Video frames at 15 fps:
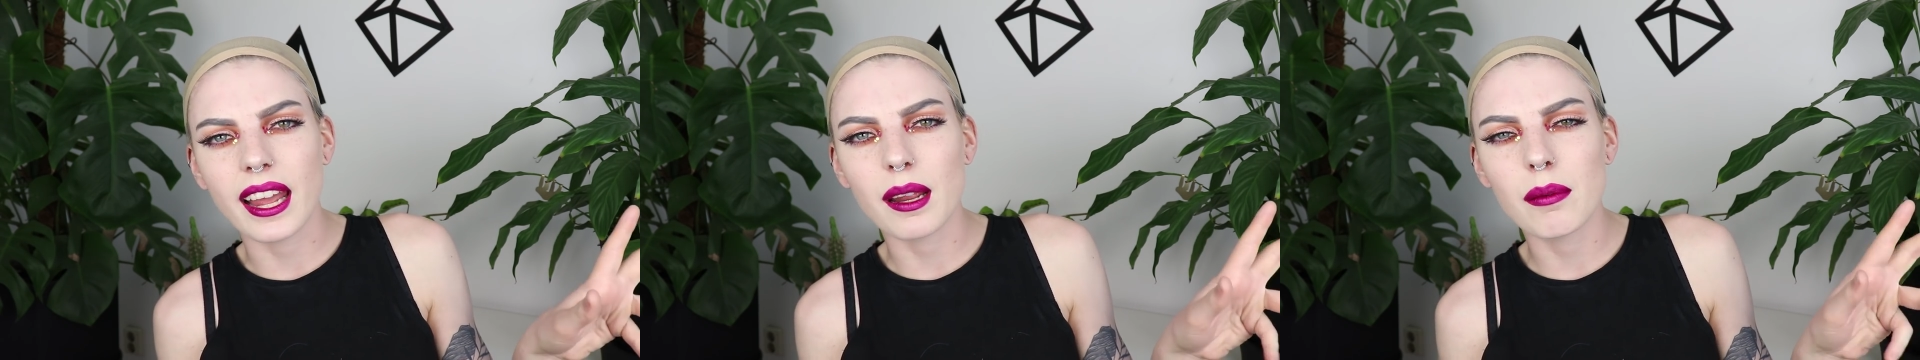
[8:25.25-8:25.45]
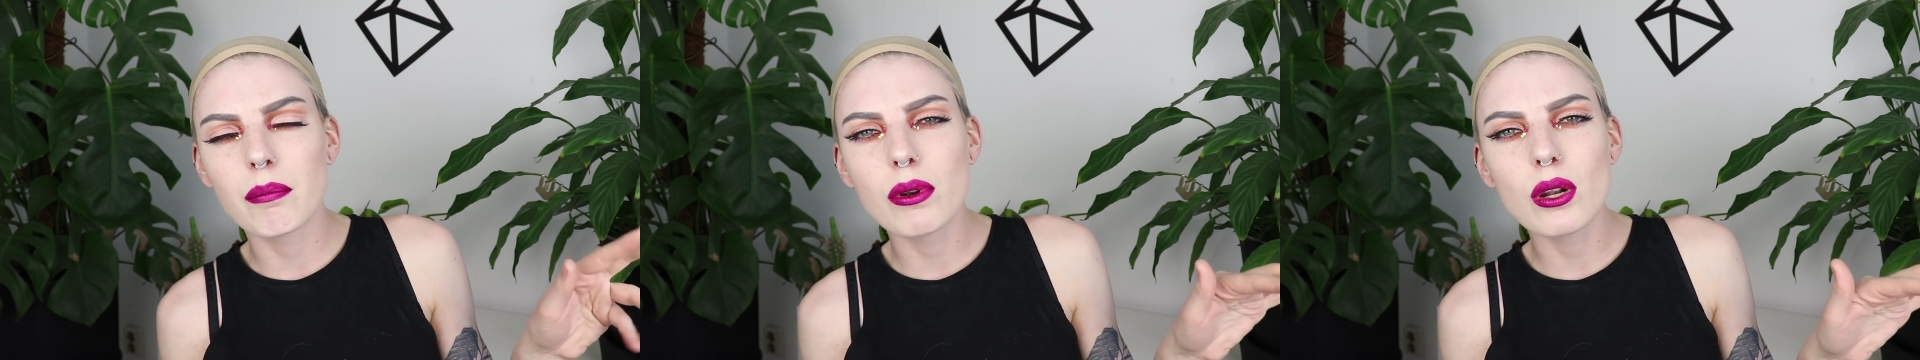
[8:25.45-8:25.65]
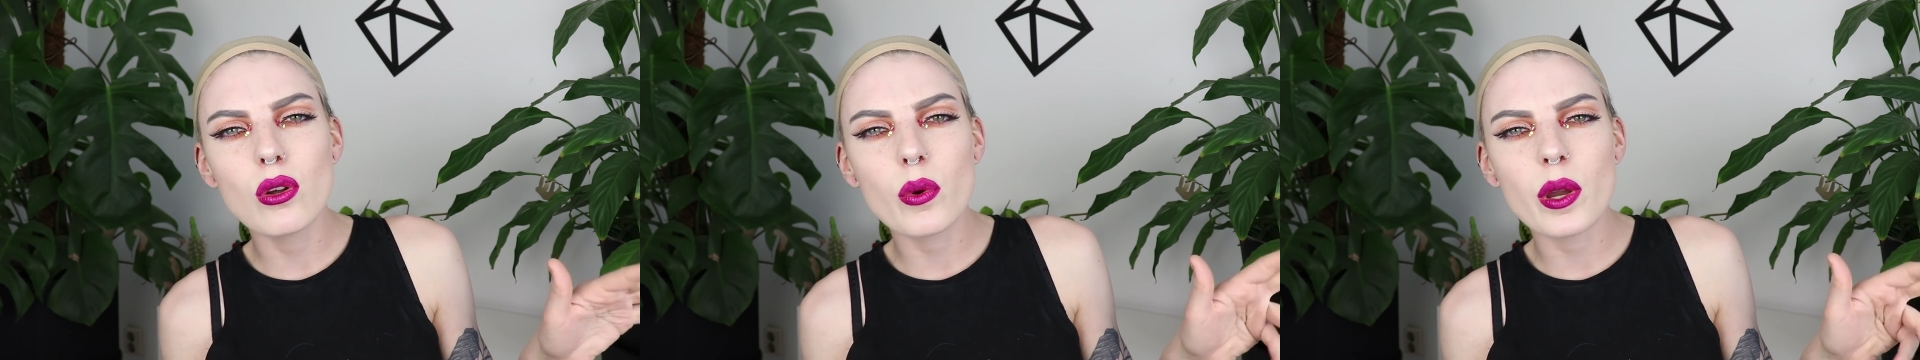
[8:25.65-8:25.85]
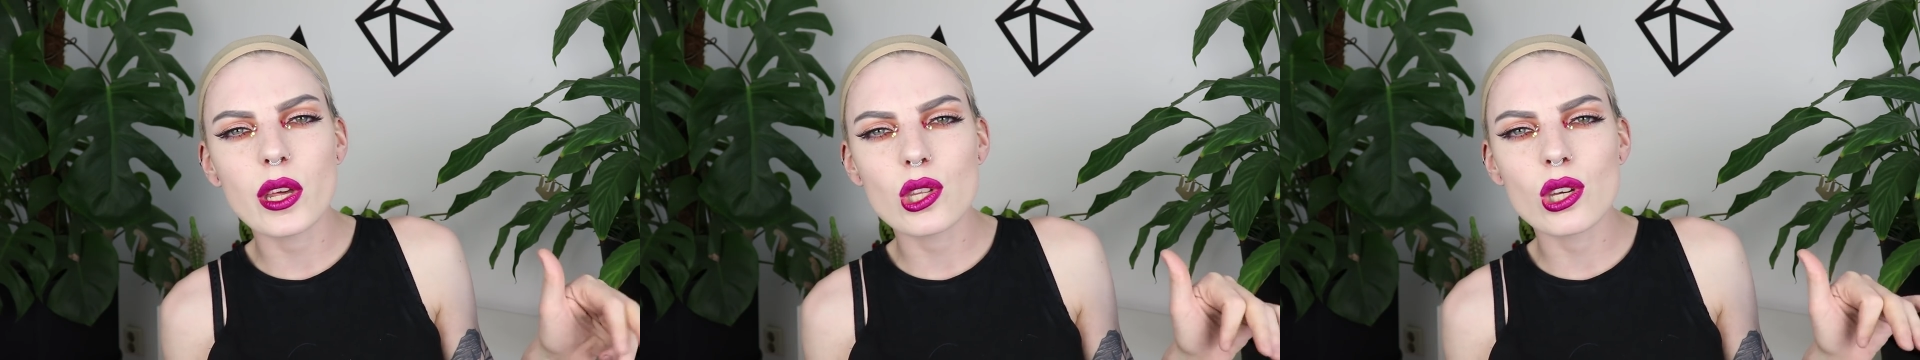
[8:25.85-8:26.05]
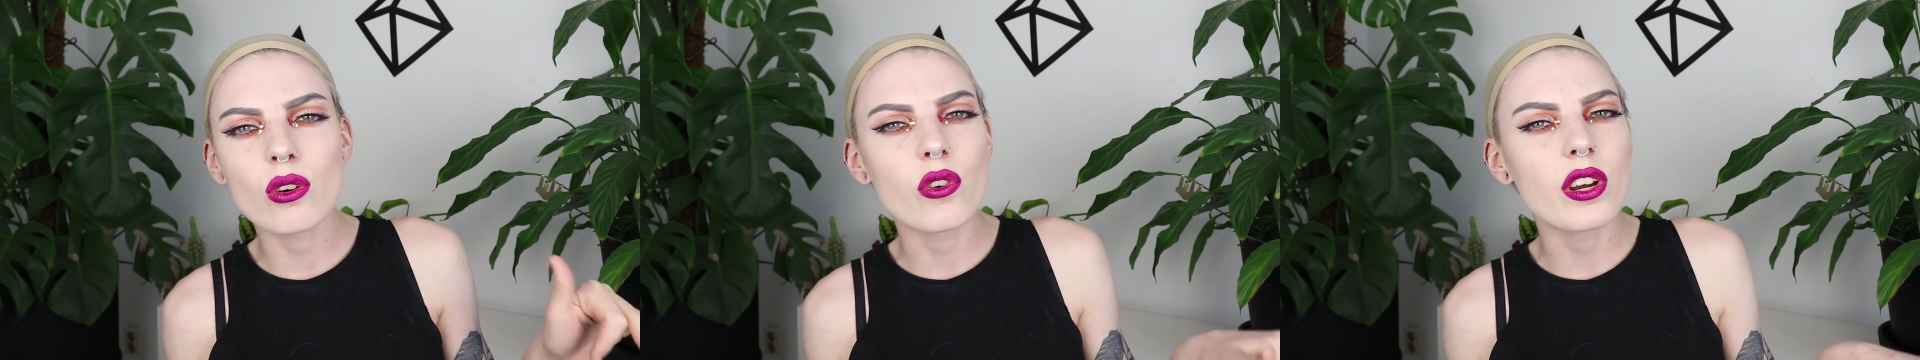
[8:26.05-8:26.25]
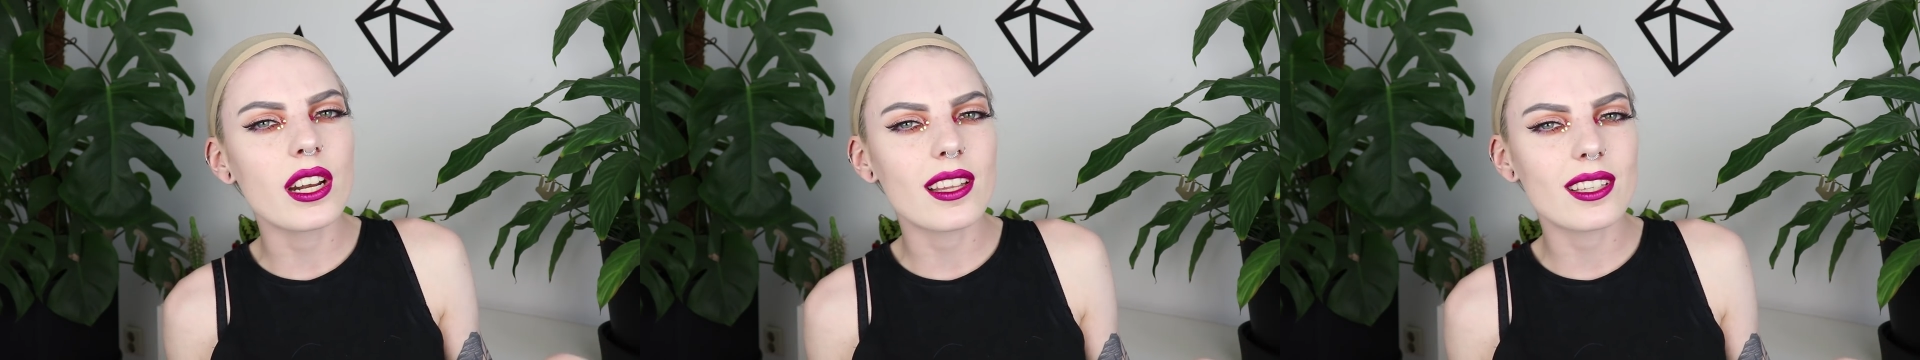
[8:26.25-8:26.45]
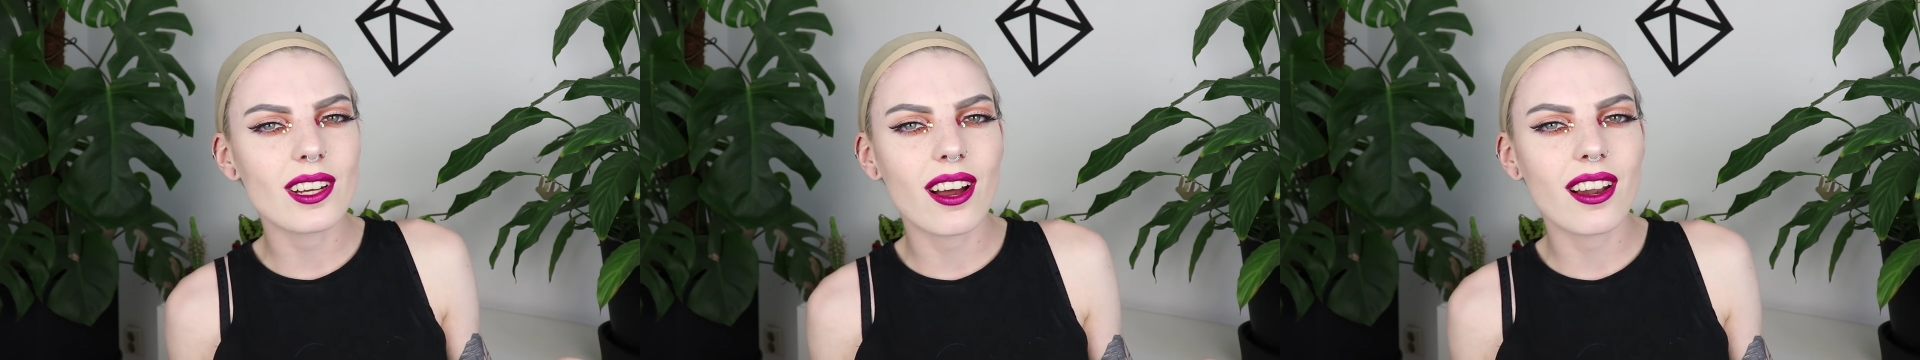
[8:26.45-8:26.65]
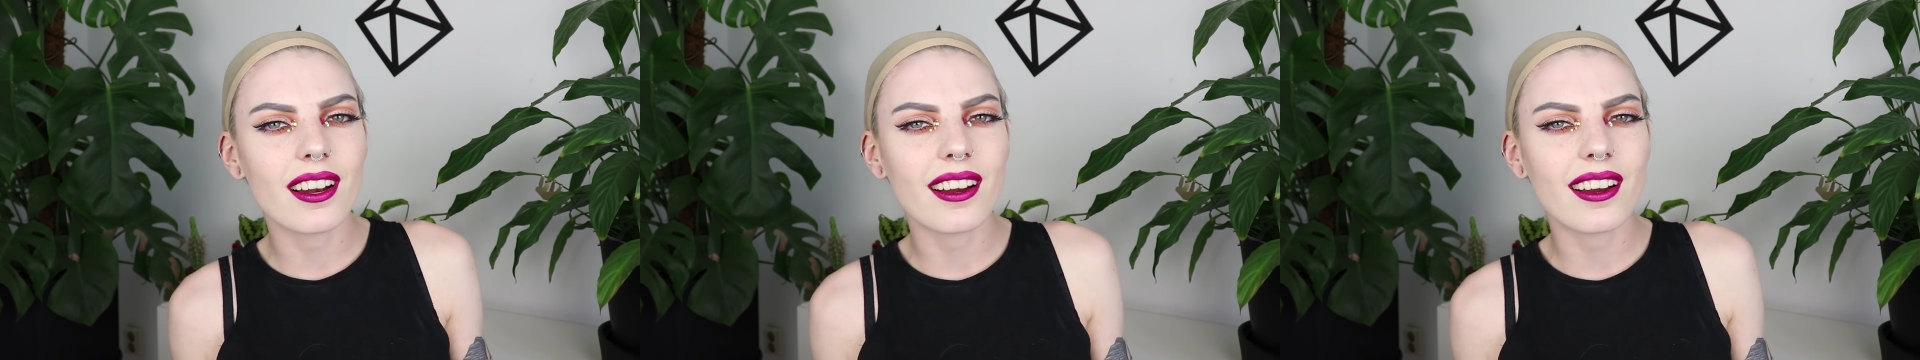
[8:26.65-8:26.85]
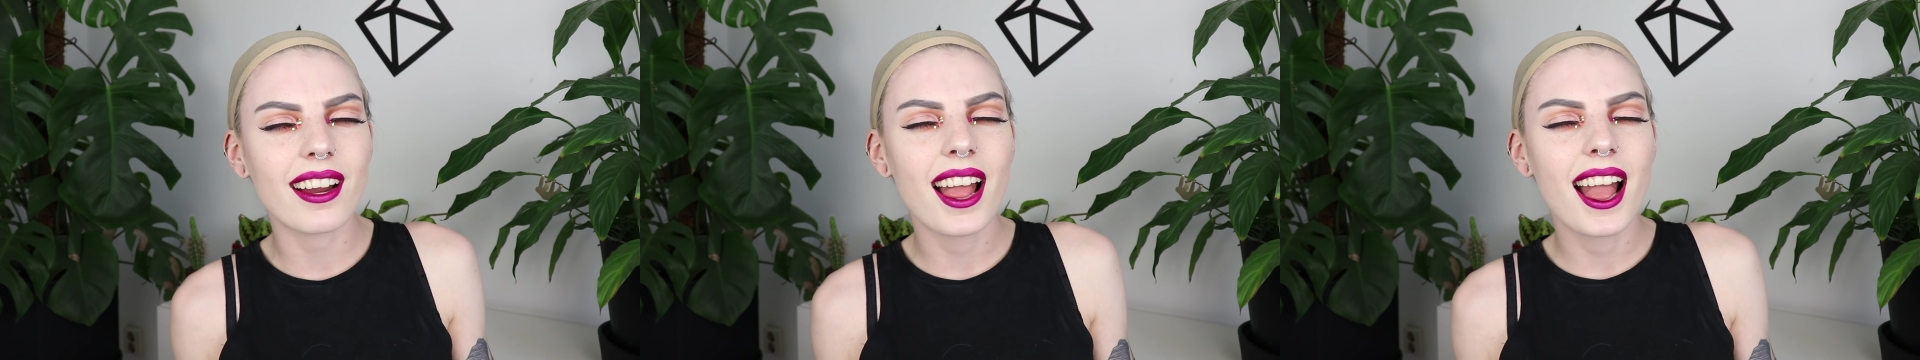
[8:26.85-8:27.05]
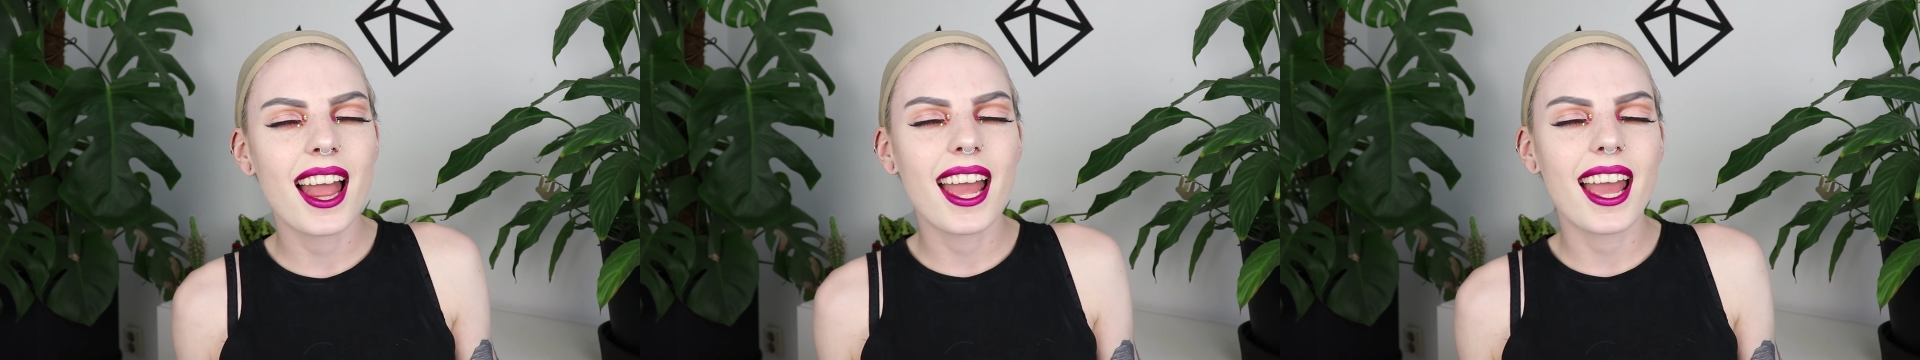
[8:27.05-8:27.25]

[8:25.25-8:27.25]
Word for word: like bluish greenish color,